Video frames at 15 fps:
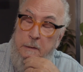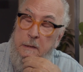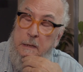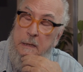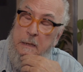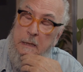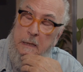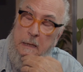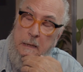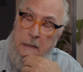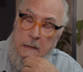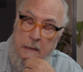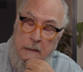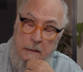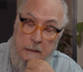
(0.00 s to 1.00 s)

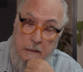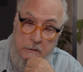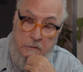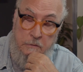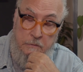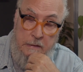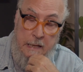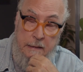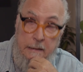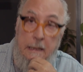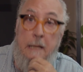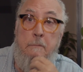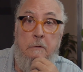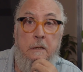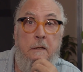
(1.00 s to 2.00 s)
in the case of
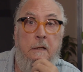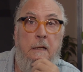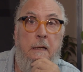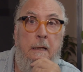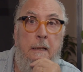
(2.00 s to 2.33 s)
9/11,